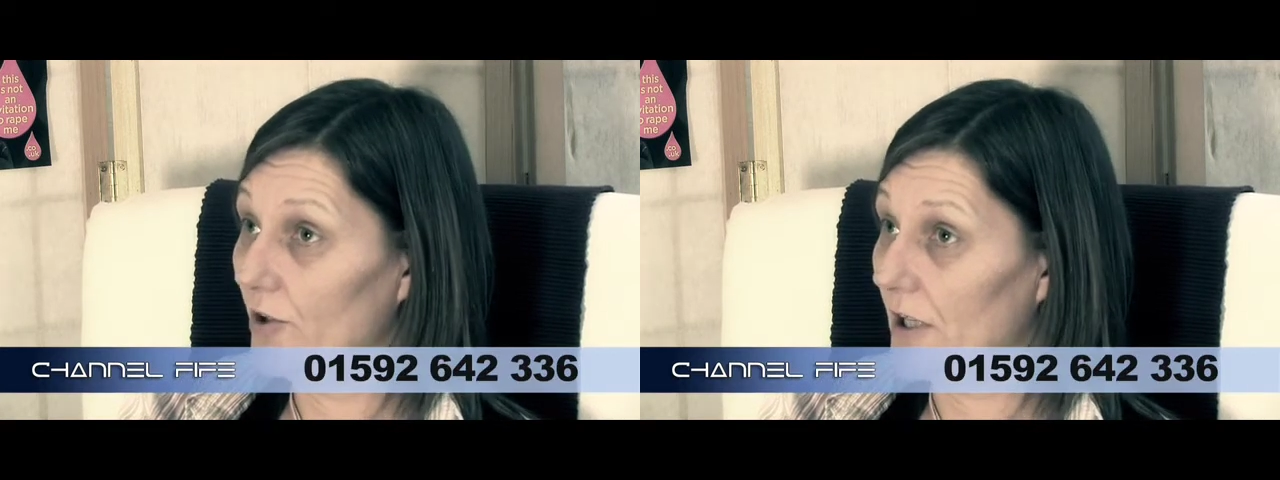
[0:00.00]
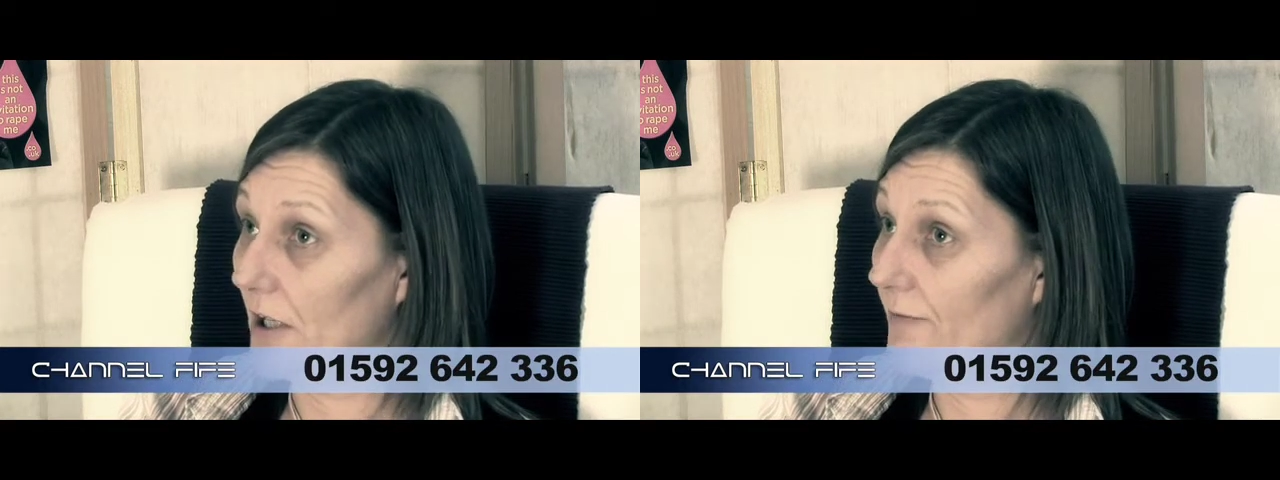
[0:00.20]

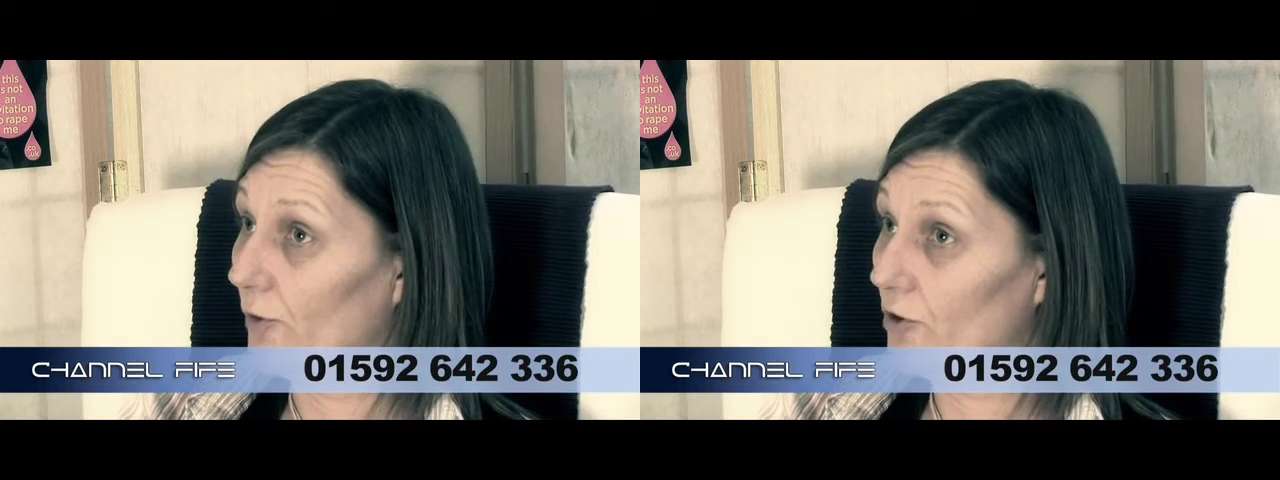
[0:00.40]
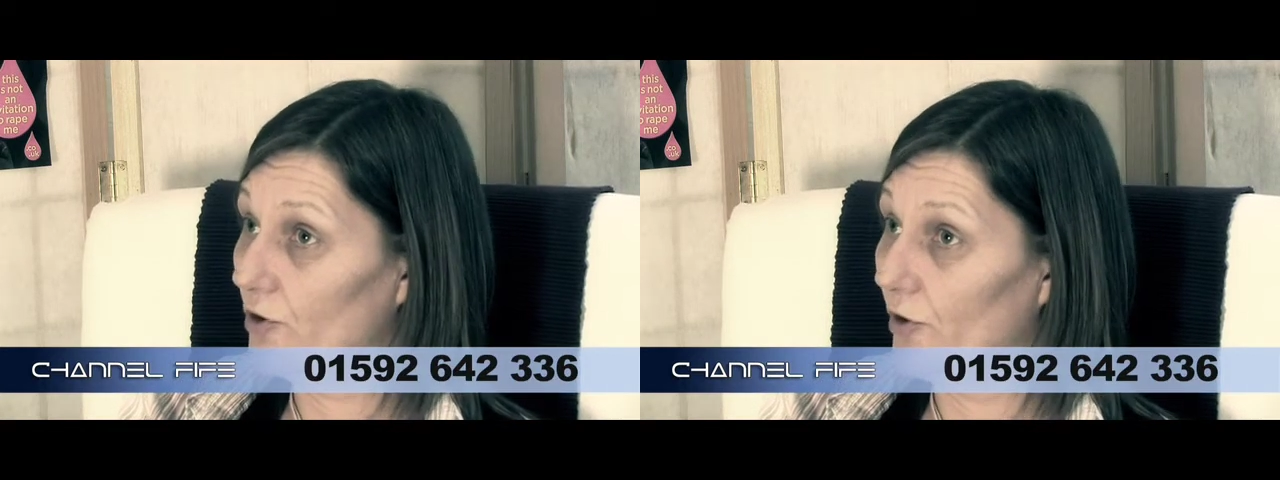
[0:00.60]

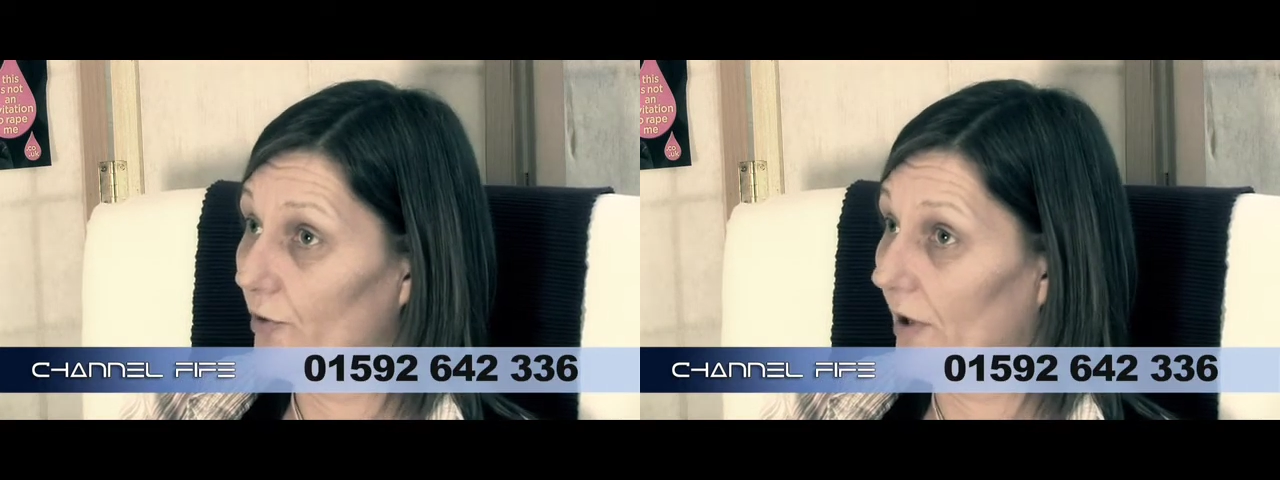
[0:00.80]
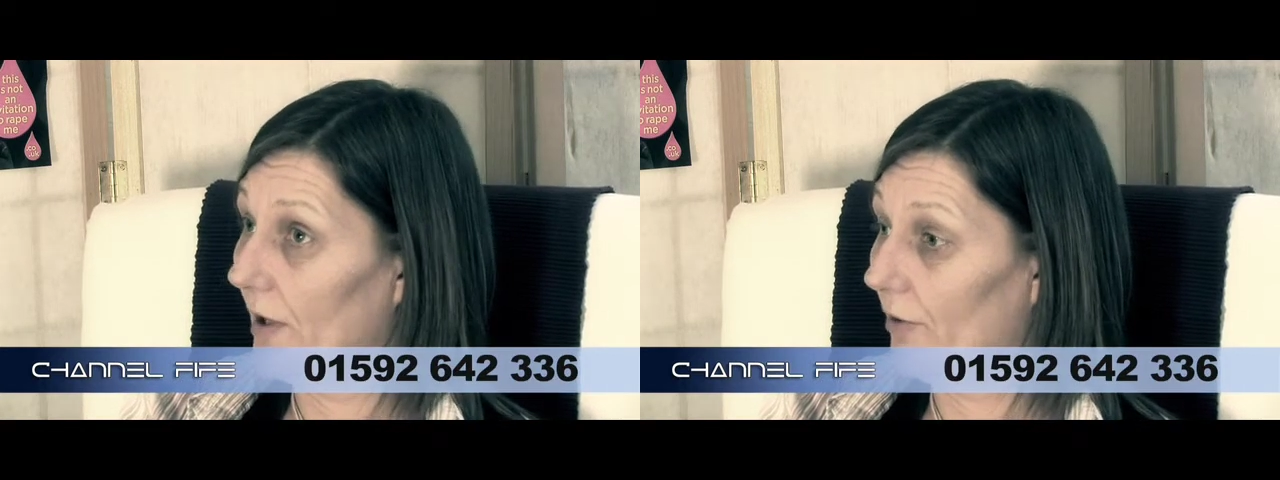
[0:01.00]
642
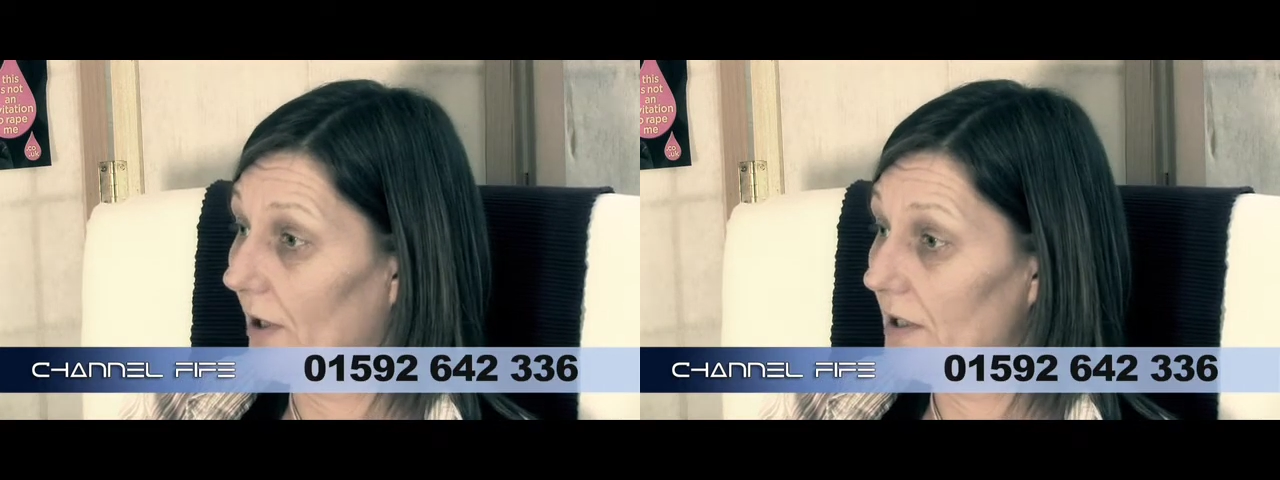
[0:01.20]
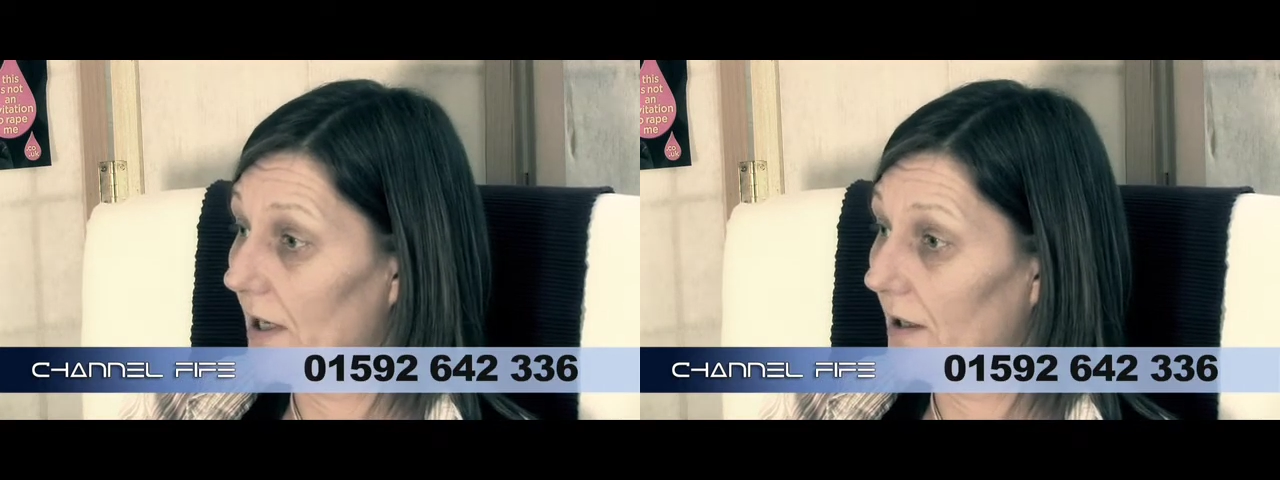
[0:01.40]

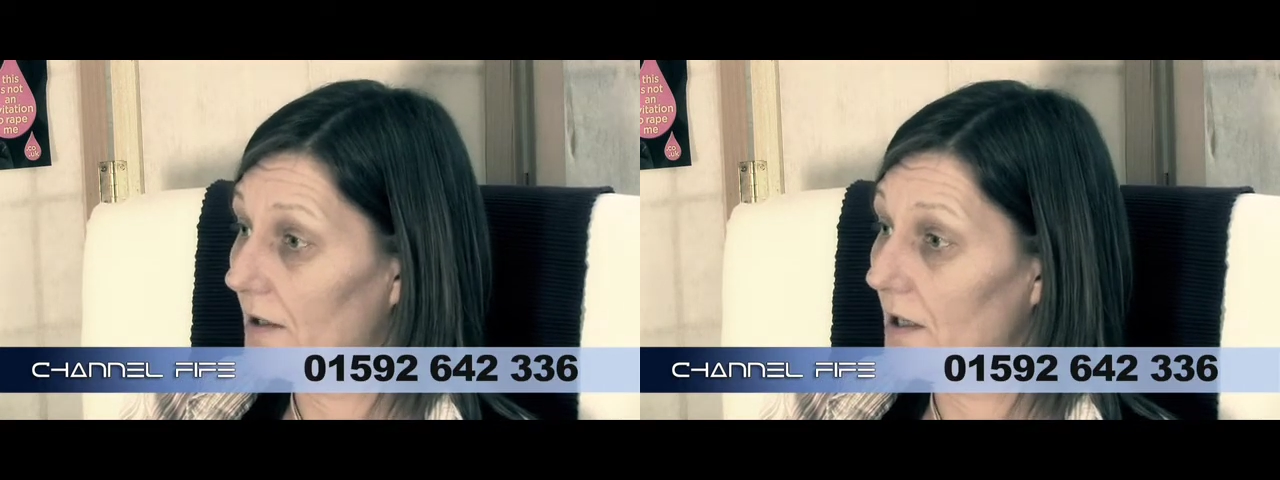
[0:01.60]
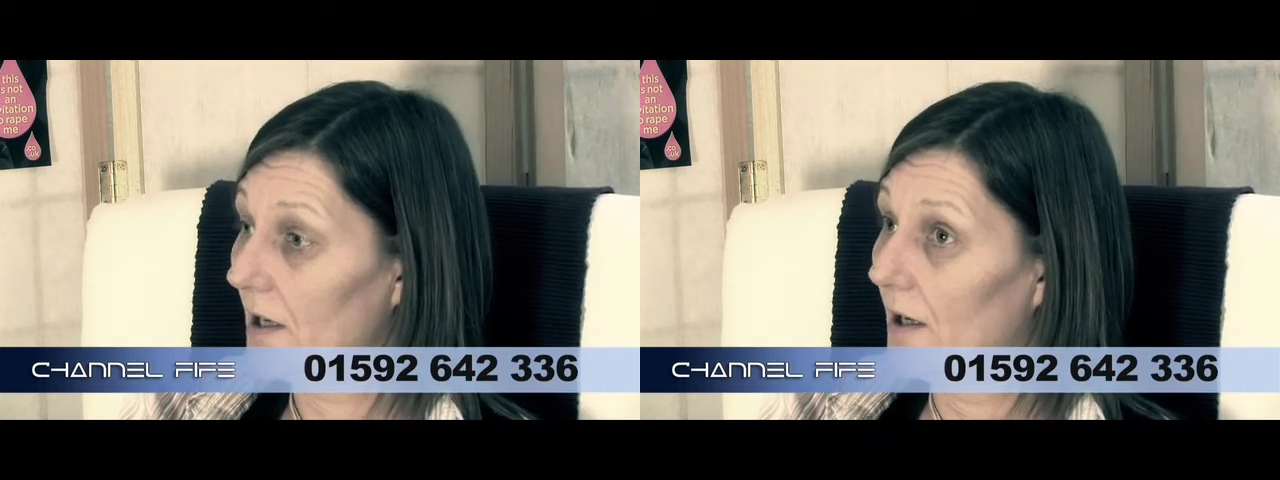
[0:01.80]

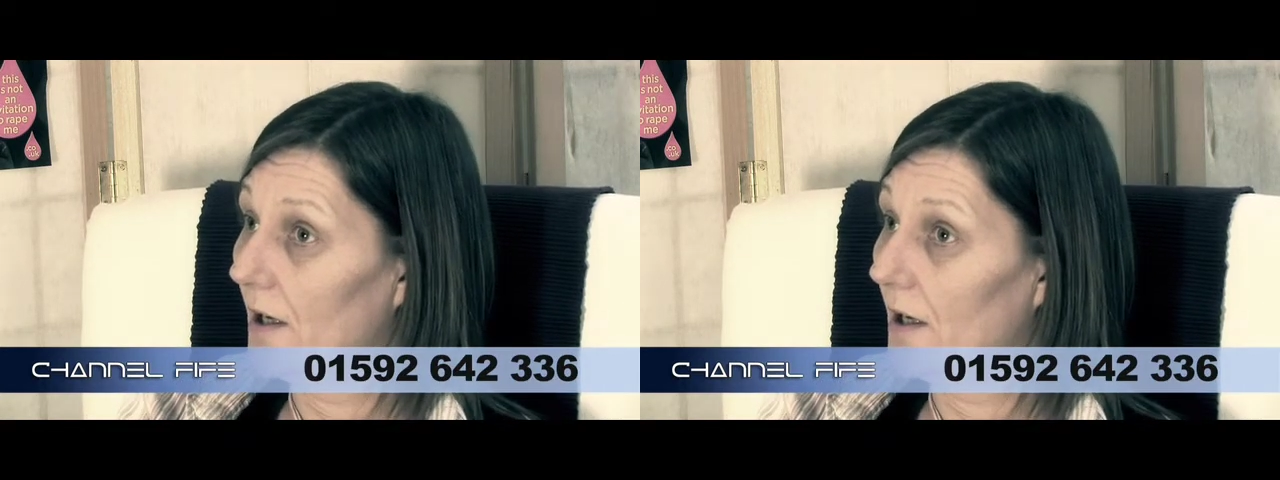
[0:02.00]
336.